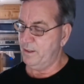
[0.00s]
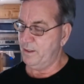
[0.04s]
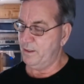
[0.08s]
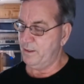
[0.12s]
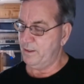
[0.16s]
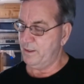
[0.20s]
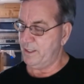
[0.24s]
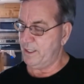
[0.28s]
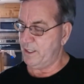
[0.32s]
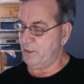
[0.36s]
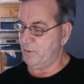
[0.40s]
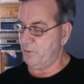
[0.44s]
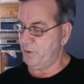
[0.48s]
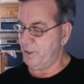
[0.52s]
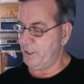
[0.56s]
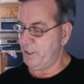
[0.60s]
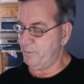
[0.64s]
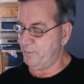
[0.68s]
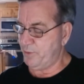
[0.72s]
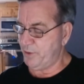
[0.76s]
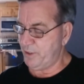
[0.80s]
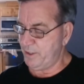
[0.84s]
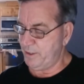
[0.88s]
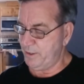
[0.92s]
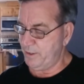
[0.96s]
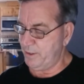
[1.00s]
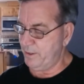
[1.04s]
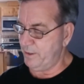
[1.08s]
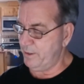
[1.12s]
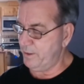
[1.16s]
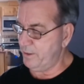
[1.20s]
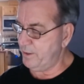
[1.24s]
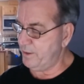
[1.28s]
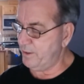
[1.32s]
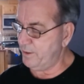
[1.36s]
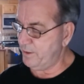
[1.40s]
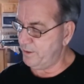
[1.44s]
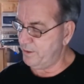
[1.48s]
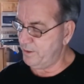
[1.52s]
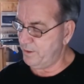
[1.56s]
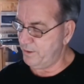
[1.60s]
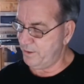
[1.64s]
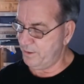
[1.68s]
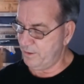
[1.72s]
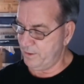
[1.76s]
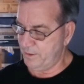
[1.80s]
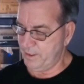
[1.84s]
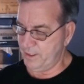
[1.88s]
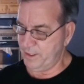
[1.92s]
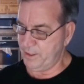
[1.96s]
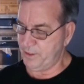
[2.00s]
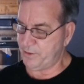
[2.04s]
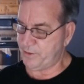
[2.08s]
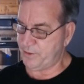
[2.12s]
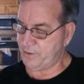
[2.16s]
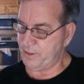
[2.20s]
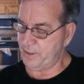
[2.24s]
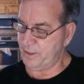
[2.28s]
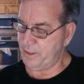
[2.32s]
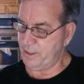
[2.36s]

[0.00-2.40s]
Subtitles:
Now when you're putting these